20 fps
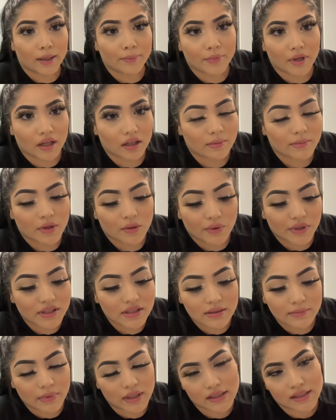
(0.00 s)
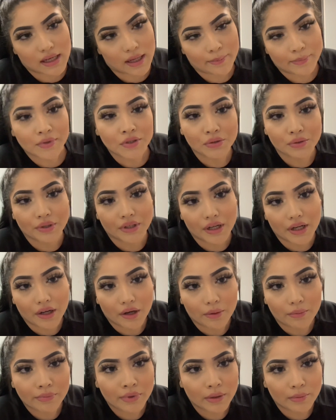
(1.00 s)
not going to be wasting my time doing it
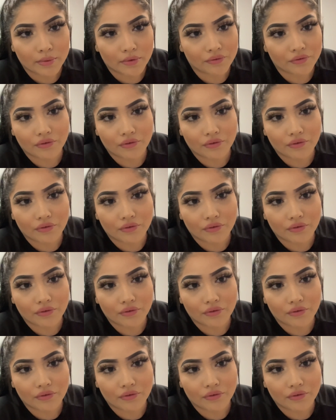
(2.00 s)
on people for